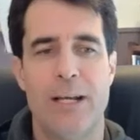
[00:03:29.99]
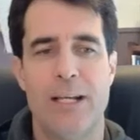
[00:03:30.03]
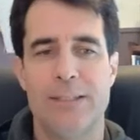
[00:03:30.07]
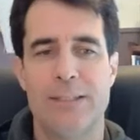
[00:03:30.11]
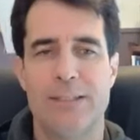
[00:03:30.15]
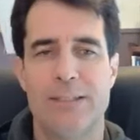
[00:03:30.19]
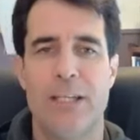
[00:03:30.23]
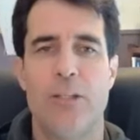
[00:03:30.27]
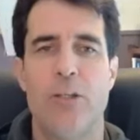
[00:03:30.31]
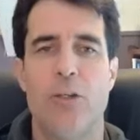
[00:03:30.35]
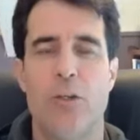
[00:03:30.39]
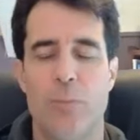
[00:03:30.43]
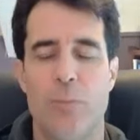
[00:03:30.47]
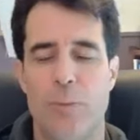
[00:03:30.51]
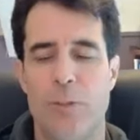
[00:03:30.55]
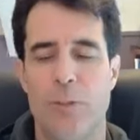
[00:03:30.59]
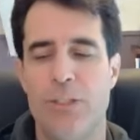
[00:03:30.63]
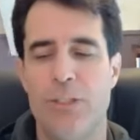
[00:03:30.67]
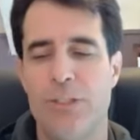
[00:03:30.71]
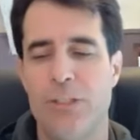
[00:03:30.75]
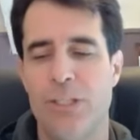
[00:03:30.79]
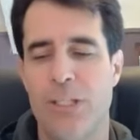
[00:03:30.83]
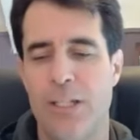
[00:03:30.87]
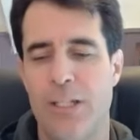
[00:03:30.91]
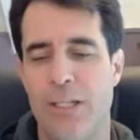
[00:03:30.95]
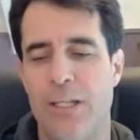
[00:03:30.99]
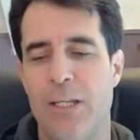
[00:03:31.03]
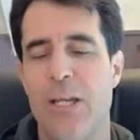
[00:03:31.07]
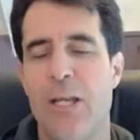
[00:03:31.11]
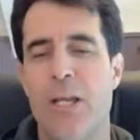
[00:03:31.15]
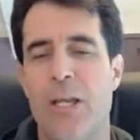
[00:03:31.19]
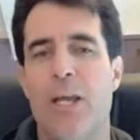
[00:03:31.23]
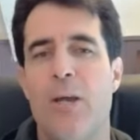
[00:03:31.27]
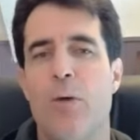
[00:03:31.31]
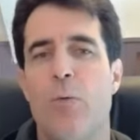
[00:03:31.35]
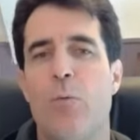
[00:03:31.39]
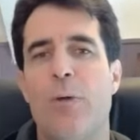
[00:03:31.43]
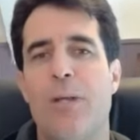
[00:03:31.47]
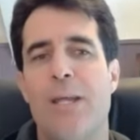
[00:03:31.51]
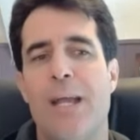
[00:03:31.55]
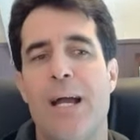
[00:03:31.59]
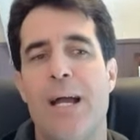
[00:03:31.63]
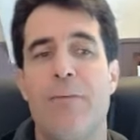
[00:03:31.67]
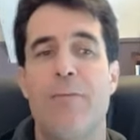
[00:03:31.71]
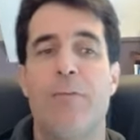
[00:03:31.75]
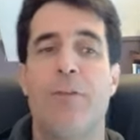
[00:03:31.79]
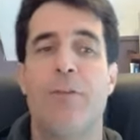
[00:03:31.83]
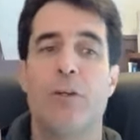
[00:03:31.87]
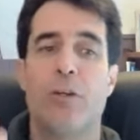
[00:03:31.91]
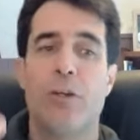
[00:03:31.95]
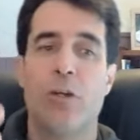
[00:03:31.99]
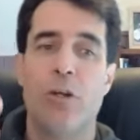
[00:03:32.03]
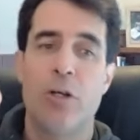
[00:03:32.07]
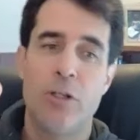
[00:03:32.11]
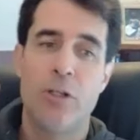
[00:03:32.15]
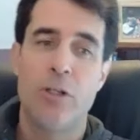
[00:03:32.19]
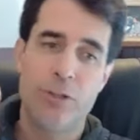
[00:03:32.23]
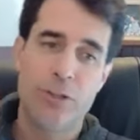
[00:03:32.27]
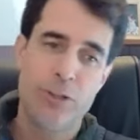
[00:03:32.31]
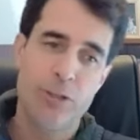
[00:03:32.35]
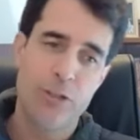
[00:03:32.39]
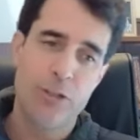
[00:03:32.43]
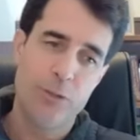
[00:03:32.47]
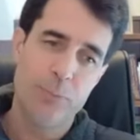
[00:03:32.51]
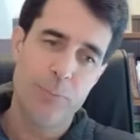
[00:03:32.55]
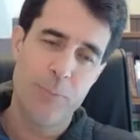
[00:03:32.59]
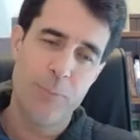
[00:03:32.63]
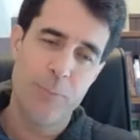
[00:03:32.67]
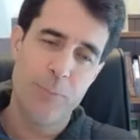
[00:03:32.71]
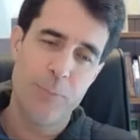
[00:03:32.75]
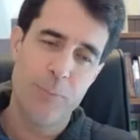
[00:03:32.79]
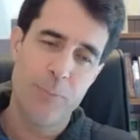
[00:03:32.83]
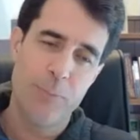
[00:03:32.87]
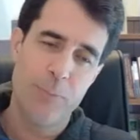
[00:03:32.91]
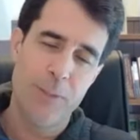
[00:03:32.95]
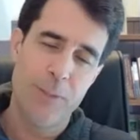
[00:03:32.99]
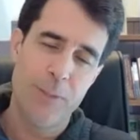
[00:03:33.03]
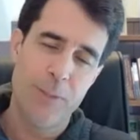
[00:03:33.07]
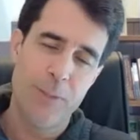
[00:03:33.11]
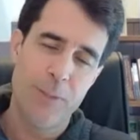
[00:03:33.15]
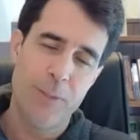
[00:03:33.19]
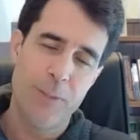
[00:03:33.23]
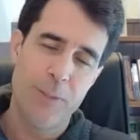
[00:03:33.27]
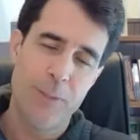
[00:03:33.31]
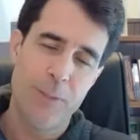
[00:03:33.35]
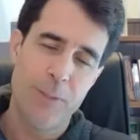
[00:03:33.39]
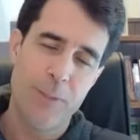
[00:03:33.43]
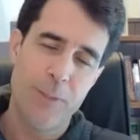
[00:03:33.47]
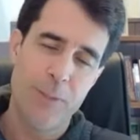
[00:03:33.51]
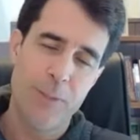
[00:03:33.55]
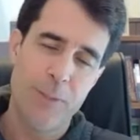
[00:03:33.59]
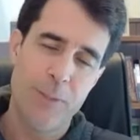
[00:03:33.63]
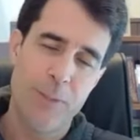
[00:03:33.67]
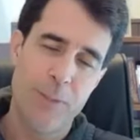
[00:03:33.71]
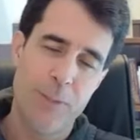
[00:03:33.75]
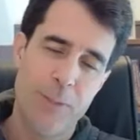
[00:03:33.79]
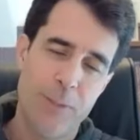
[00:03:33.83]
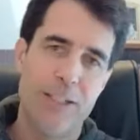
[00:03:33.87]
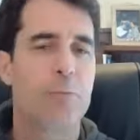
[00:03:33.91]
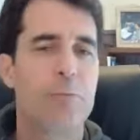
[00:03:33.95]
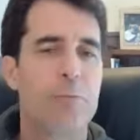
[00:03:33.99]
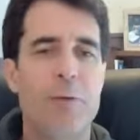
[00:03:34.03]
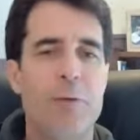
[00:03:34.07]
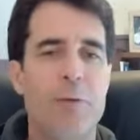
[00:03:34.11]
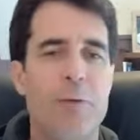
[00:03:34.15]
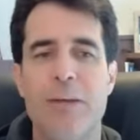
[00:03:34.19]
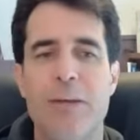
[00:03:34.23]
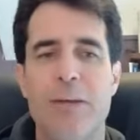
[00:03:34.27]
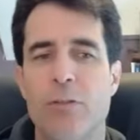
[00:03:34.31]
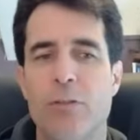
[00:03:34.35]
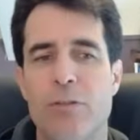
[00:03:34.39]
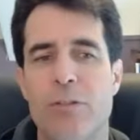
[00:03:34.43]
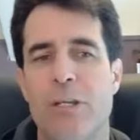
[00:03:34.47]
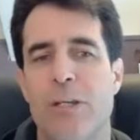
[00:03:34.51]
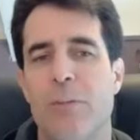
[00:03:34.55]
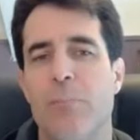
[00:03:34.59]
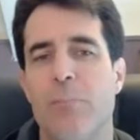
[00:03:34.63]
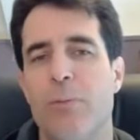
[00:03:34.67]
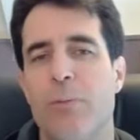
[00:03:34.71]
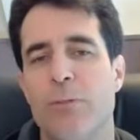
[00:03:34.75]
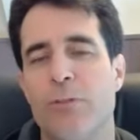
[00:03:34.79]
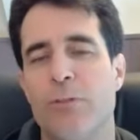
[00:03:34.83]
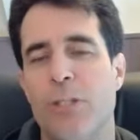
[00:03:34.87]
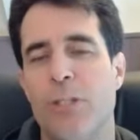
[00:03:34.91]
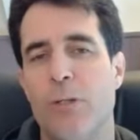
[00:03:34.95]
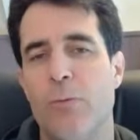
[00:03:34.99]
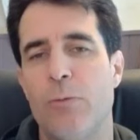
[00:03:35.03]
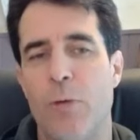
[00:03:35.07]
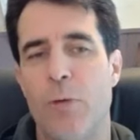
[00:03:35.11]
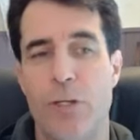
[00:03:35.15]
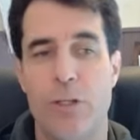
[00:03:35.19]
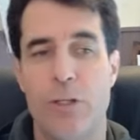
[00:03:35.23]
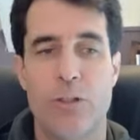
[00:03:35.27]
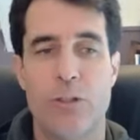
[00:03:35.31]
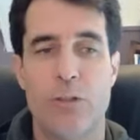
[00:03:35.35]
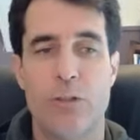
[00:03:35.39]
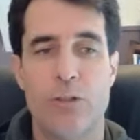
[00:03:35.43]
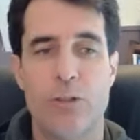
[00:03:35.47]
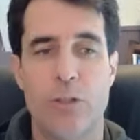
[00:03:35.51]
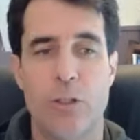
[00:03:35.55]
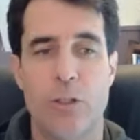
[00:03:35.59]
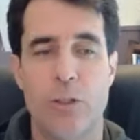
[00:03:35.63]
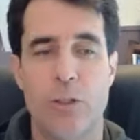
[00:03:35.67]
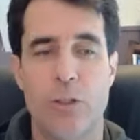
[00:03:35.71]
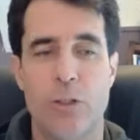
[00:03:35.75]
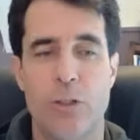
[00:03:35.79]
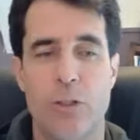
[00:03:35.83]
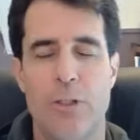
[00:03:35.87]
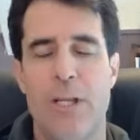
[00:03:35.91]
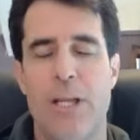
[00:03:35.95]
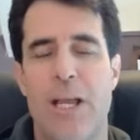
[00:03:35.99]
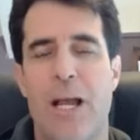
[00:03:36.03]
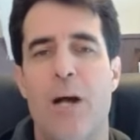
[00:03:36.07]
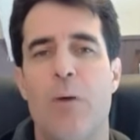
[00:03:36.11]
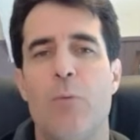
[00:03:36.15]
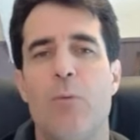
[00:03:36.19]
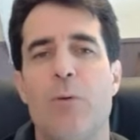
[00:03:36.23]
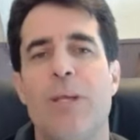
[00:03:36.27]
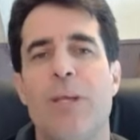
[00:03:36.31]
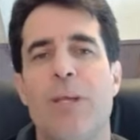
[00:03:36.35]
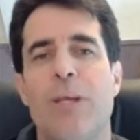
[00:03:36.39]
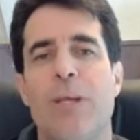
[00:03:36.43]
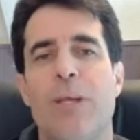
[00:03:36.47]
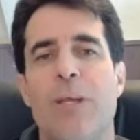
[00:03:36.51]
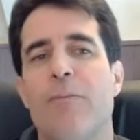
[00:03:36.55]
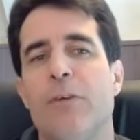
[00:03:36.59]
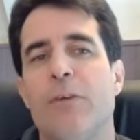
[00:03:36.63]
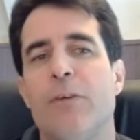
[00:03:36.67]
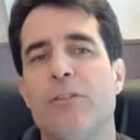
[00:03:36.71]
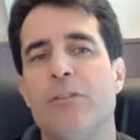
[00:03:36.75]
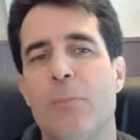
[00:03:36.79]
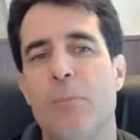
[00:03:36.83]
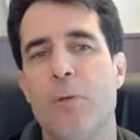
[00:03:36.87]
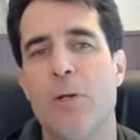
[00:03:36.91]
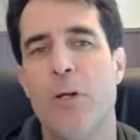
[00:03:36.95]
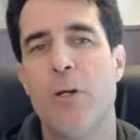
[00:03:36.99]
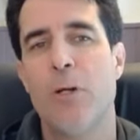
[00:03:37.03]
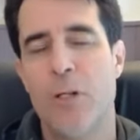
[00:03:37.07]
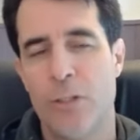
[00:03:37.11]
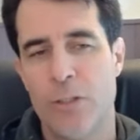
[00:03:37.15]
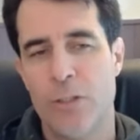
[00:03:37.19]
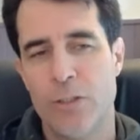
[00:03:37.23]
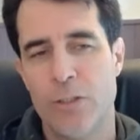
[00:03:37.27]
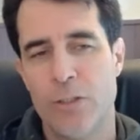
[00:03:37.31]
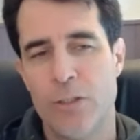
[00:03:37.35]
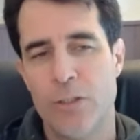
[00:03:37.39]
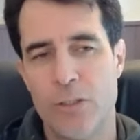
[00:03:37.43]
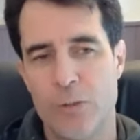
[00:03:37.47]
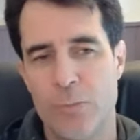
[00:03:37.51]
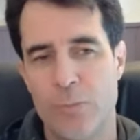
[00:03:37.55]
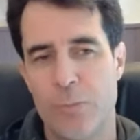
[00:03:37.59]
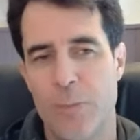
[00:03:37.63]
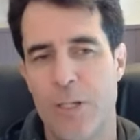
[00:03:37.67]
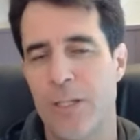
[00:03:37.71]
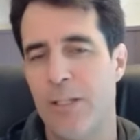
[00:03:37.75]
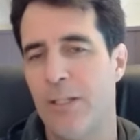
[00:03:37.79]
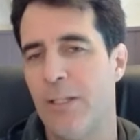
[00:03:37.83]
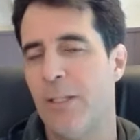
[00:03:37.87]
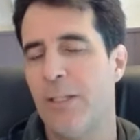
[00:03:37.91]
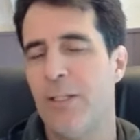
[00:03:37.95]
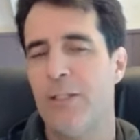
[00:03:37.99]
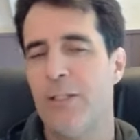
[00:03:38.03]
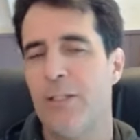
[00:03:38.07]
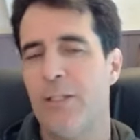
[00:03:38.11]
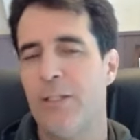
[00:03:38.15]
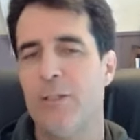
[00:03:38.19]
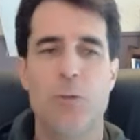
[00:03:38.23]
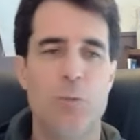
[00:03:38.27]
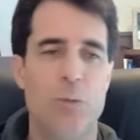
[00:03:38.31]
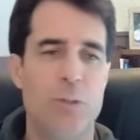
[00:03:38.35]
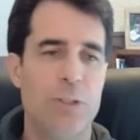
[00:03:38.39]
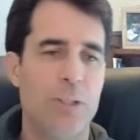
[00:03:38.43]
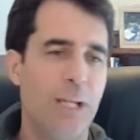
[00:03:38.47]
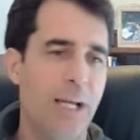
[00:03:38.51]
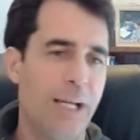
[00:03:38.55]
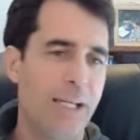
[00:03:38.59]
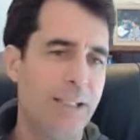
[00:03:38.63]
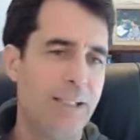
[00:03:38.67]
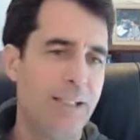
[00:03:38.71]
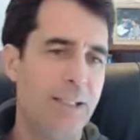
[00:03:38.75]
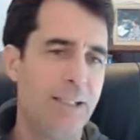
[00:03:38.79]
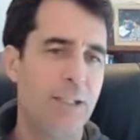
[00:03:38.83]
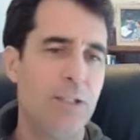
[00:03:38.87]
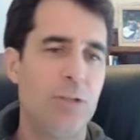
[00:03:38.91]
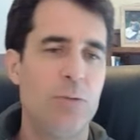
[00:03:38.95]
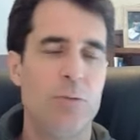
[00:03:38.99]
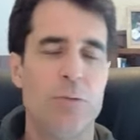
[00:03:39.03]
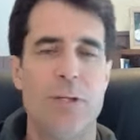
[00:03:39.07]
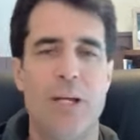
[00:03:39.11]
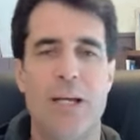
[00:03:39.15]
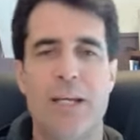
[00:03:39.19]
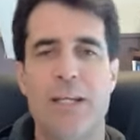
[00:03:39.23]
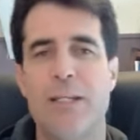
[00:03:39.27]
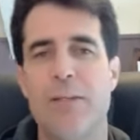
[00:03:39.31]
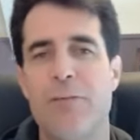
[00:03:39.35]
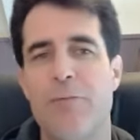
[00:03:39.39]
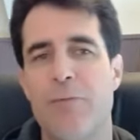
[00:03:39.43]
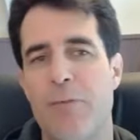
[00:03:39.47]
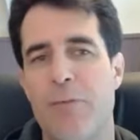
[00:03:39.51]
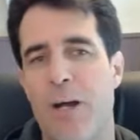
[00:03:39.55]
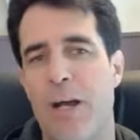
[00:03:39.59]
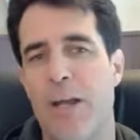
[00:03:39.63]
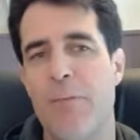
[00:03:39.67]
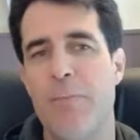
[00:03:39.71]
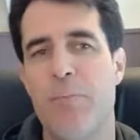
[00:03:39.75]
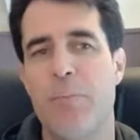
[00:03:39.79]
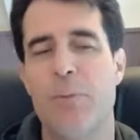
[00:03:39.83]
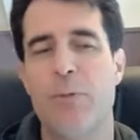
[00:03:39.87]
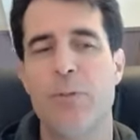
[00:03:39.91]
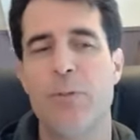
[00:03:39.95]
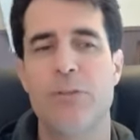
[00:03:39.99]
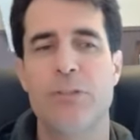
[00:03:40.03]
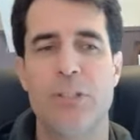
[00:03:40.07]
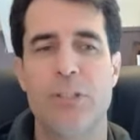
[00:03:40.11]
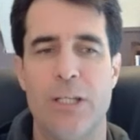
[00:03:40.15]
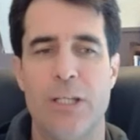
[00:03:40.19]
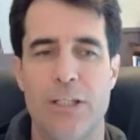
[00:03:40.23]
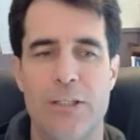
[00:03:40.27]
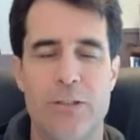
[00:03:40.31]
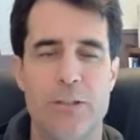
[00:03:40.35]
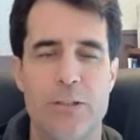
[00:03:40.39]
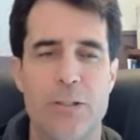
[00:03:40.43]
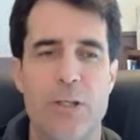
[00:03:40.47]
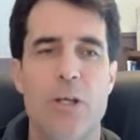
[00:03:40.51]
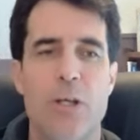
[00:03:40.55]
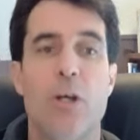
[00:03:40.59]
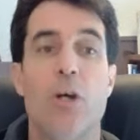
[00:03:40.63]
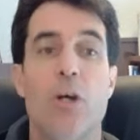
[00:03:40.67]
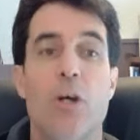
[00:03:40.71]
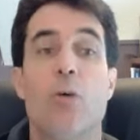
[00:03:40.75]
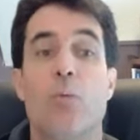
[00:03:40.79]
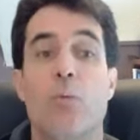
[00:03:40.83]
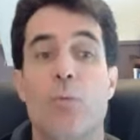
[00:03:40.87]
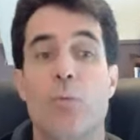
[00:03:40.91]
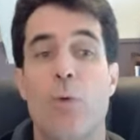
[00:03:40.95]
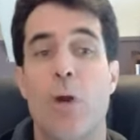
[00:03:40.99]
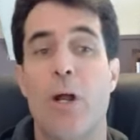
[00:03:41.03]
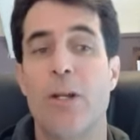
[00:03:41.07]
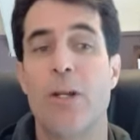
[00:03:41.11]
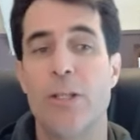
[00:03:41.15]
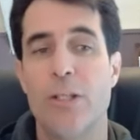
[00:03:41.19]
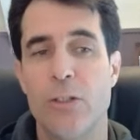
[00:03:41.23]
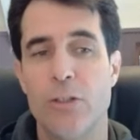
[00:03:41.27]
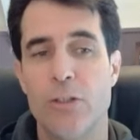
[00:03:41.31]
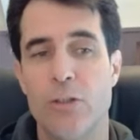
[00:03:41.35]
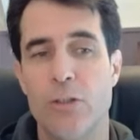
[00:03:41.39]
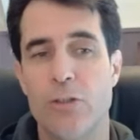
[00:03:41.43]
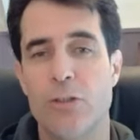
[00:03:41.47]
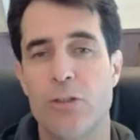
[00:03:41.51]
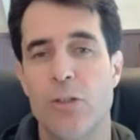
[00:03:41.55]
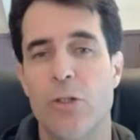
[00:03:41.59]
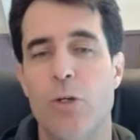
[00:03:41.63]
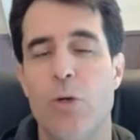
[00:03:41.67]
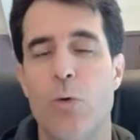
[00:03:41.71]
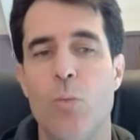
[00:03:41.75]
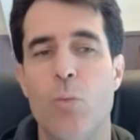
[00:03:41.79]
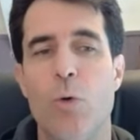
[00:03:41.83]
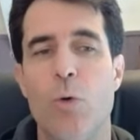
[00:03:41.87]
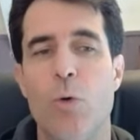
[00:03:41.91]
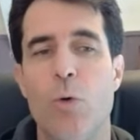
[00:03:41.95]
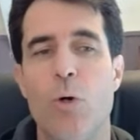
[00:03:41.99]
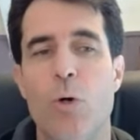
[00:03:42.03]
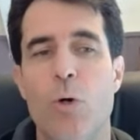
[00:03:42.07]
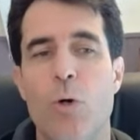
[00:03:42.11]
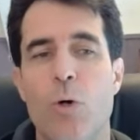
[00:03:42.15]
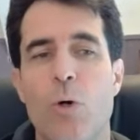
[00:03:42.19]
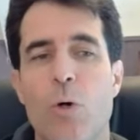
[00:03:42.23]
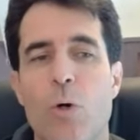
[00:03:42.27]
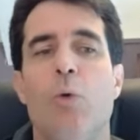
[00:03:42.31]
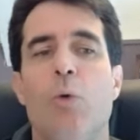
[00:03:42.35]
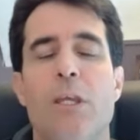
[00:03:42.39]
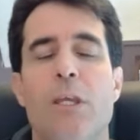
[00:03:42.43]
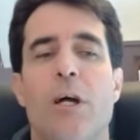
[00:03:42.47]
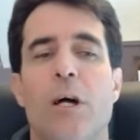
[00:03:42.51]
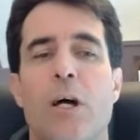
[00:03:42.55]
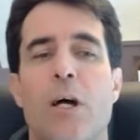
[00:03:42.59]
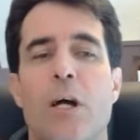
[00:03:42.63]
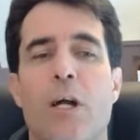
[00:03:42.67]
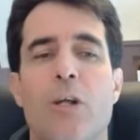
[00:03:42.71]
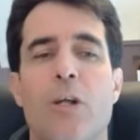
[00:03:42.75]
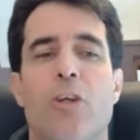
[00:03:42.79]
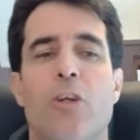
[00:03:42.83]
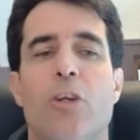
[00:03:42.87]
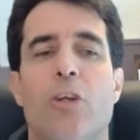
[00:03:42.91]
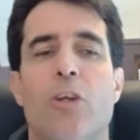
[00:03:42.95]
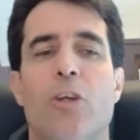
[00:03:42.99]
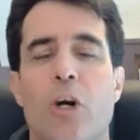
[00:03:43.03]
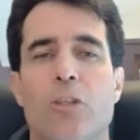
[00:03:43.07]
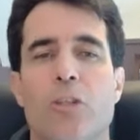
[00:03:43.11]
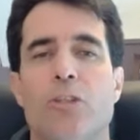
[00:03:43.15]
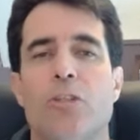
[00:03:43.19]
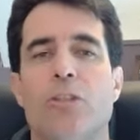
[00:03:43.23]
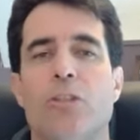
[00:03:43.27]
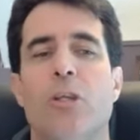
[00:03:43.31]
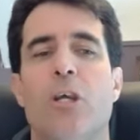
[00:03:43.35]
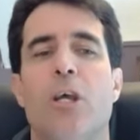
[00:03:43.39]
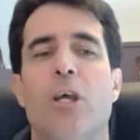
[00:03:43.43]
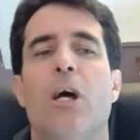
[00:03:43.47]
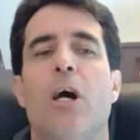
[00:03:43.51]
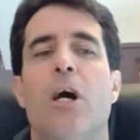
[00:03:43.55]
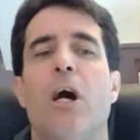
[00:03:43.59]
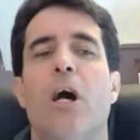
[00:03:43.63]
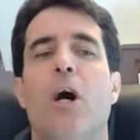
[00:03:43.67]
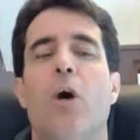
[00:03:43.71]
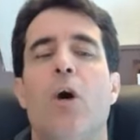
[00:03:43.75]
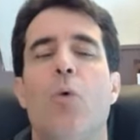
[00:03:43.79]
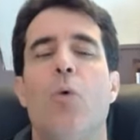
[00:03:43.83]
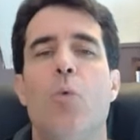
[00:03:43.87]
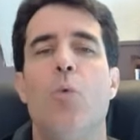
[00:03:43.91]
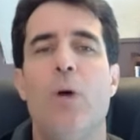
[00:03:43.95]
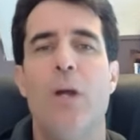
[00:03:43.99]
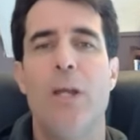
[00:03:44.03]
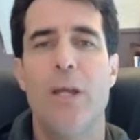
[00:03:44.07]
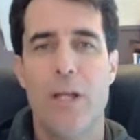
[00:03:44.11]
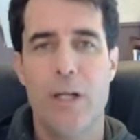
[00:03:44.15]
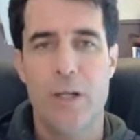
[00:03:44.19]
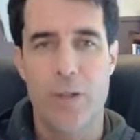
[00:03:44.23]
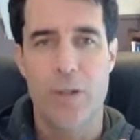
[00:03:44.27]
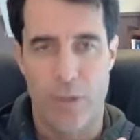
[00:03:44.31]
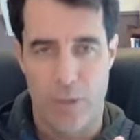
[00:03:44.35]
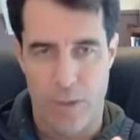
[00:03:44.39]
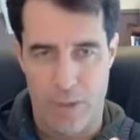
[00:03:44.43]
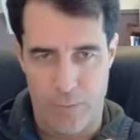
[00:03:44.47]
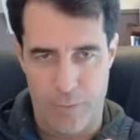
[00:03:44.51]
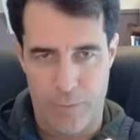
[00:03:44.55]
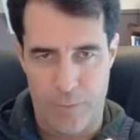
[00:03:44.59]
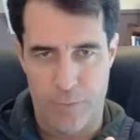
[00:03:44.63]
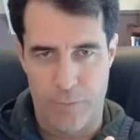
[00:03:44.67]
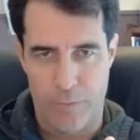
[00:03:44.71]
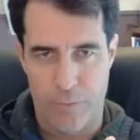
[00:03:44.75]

As I normally say, we have the conscious mind that is around 5 to 10% running the show, and we have the subconscious mind that is between 90 to 95% running the show. What we are not aware of.